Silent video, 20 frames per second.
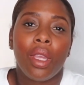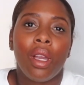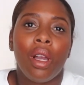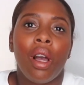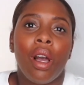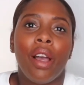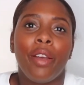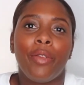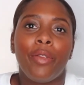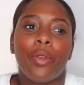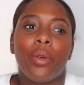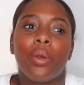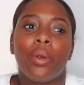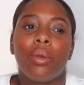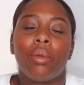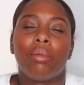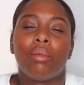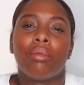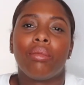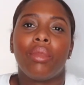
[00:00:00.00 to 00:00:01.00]
I thought,
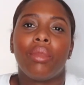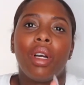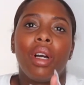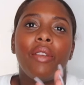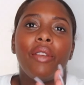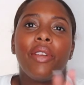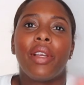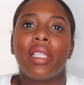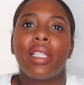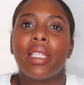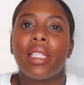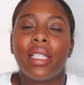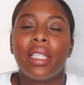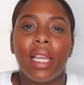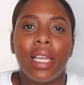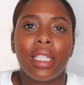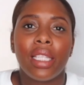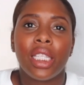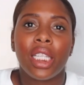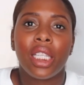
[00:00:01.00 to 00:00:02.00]
I fancy
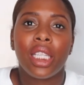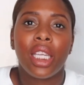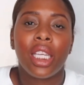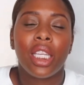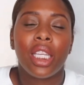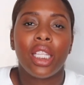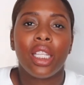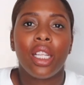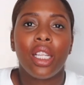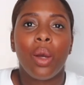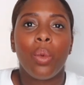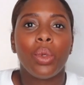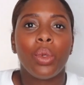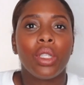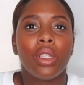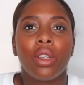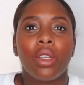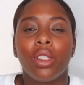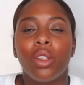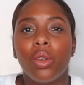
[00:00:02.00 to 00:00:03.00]
Satay chicken. I
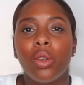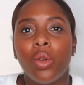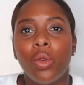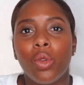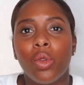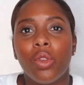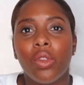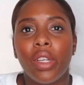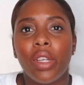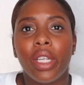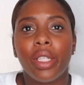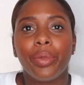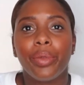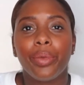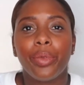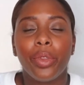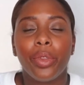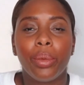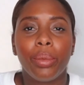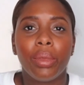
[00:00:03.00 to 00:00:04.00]
wasn't going to order it
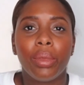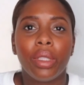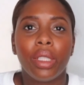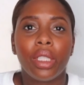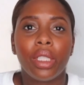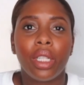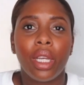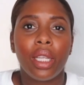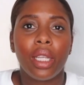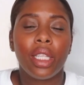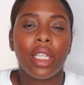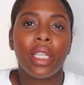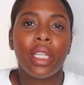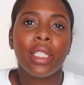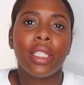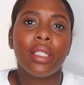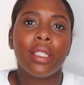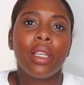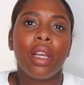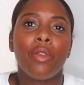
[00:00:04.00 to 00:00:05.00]
from the
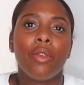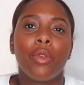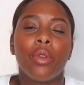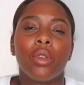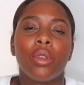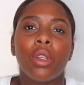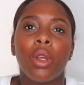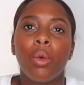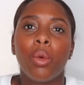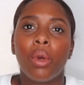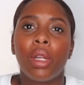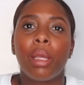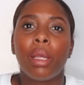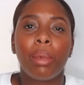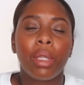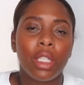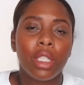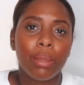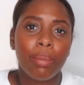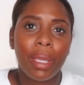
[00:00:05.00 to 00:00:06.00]
Chinese. I thought, you know what, let
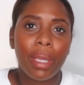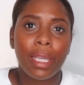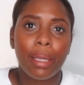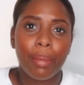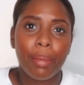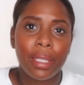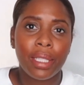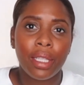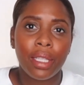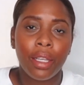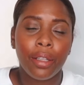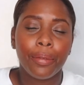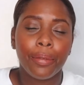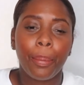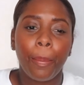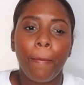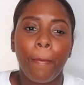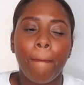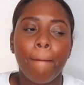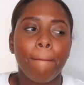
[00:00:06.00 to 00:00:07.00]
me just make it myself.
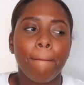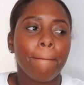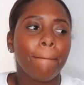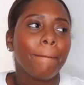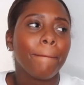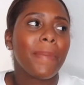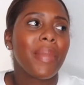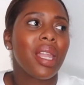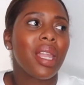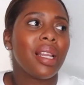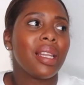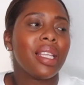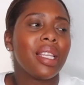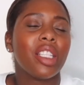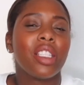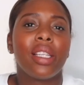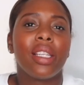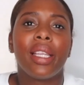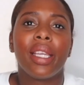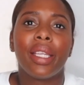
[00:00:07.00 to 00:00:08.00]
I
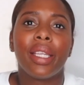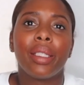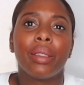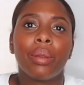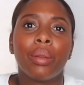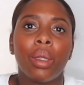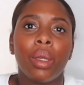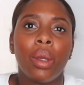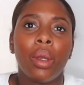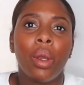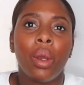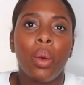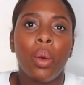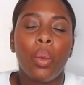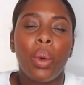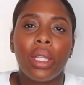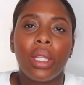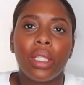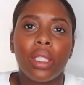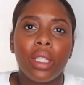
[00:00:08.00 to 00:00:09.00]
literally
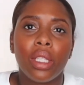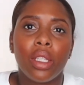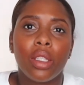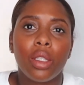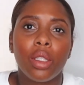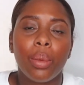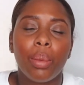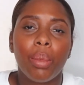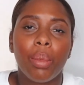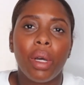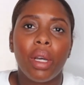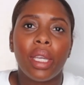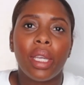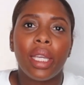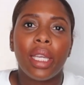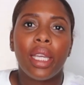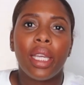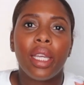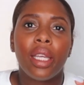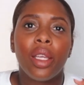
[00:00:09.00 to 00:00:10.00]
went to the
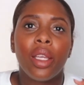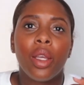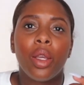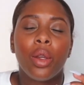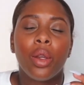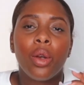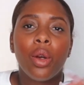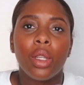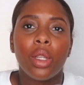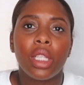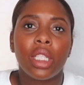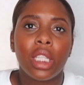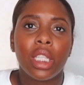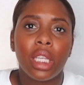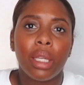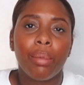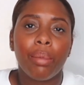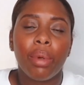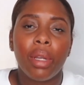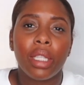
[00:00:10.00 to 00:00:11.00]
supermarket, got the
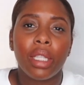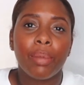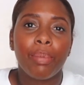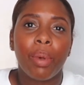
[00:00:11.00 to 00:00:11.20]
chicken breast.